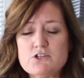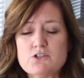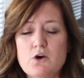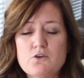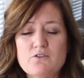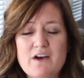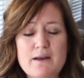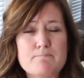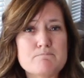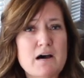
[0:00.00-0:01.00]
So you've
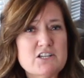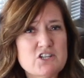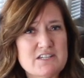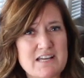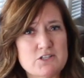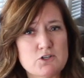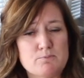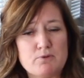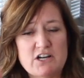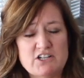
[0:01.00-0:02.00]
got a much
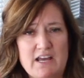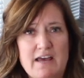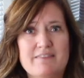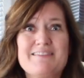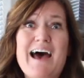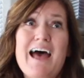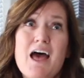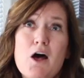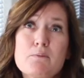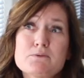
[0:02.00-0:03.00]
denser brush head.
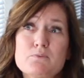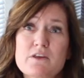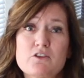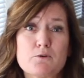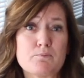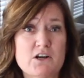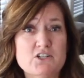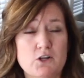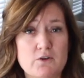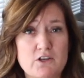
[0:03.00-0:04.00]
That helps with your
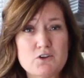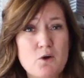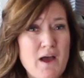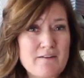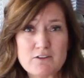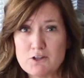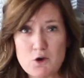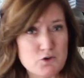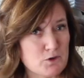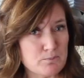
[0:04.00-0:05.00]
brush loading. You don't have to
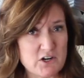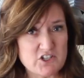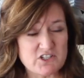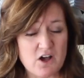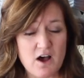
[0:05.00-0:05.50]
load your brush as